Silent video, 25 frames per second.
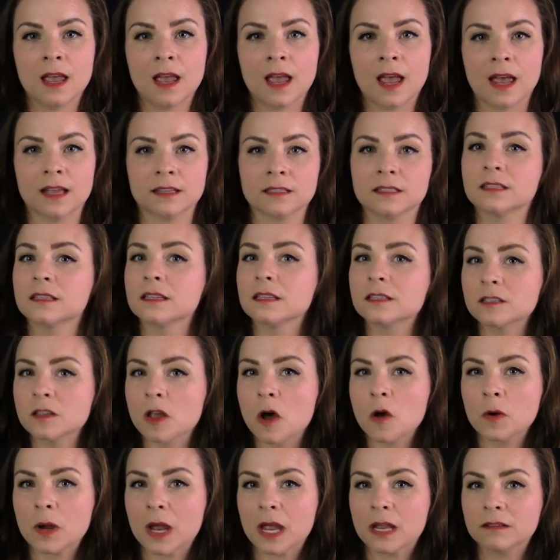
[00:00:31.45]
Hence the
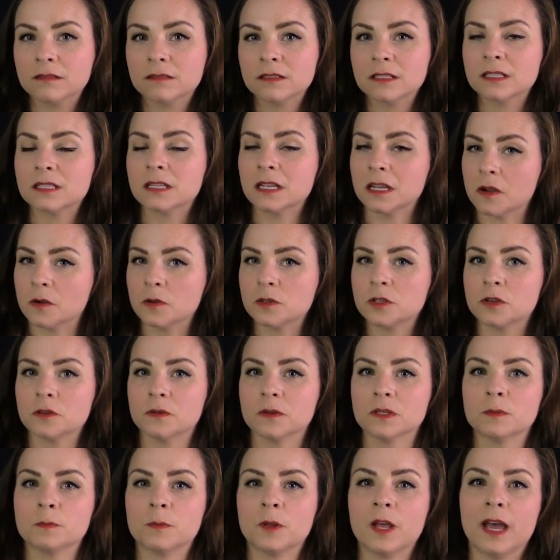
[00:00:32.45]
slogan,
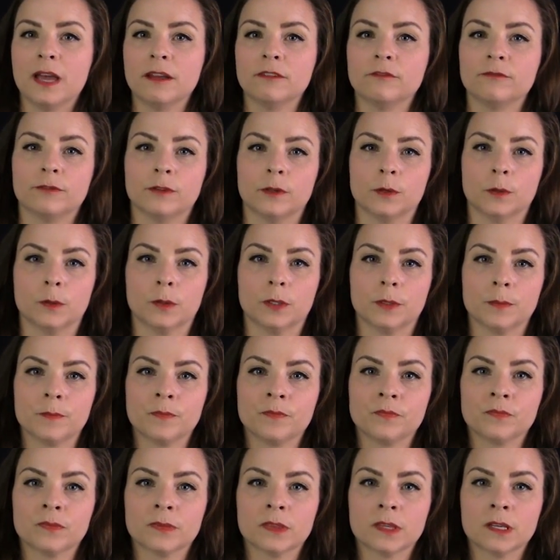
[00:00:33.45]
CO2 is plant food.
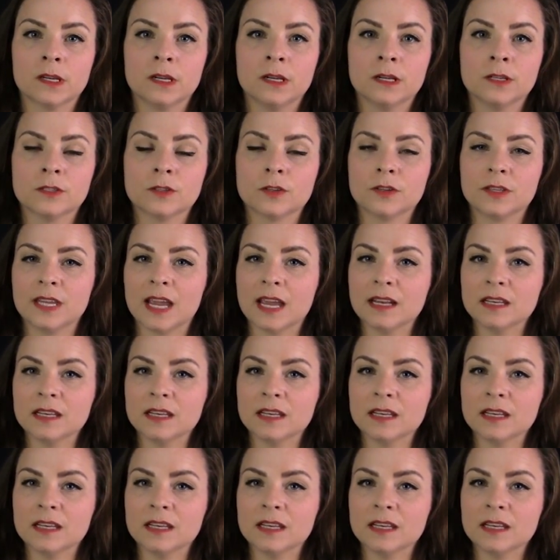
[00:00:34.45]
So the